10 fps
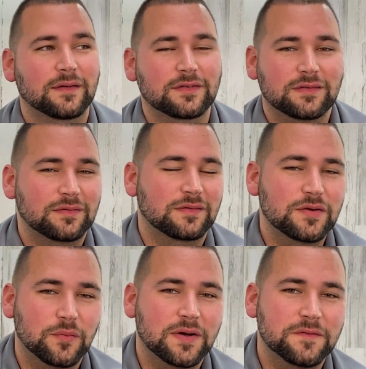Just,
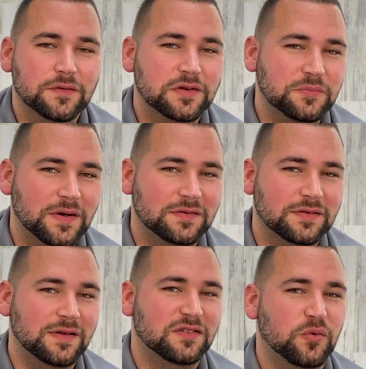whatever your list price
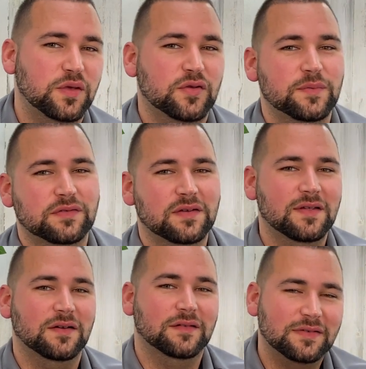is, add 23% of
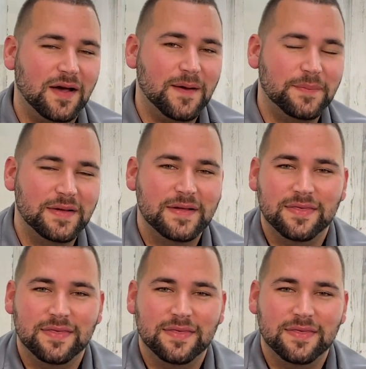that on top.